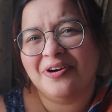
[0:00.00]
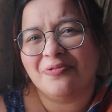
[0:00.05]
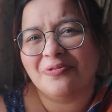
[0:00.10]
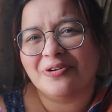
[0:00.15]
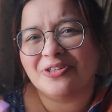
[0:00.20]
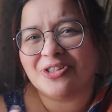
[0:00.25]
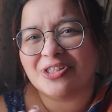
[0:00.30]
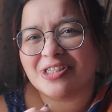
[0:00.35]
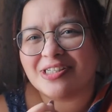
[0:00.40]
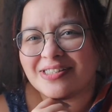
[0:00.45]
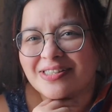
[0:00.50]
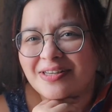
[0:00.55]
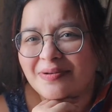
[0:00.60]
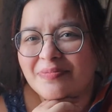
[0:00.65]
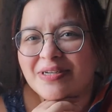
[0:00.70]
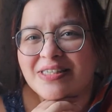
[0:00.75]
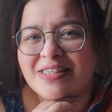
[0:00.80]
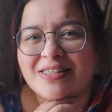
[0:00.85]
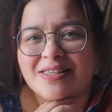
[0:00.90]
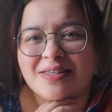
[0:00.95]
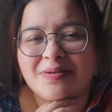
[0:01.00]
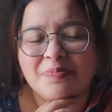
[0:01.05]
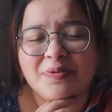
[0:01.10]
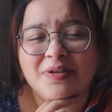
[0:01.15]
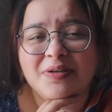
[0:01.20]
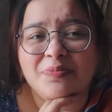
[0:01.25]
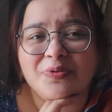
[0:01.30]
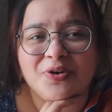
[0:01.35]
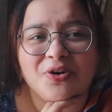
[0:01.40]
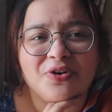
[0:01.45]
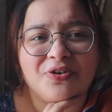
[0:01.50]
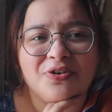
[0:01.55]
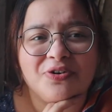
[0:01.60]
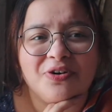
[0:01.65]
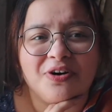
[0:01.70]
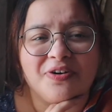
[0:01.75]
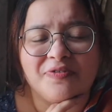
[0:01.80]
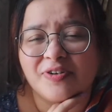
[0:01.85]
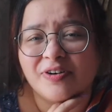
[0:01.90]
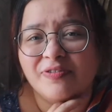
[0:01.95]
which is the Mississippi
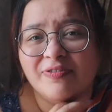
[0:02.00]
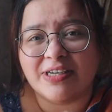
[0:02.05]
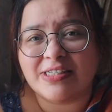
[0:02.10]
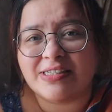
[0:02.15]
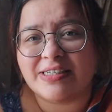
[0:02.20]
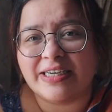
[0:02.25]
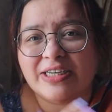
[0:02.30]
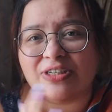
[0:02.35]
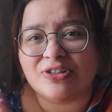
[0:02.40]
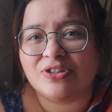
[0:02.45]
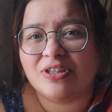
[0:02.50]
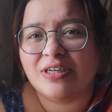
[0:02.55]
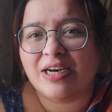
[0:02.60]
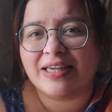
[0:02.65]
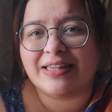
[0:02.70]
Bureau of Investigation,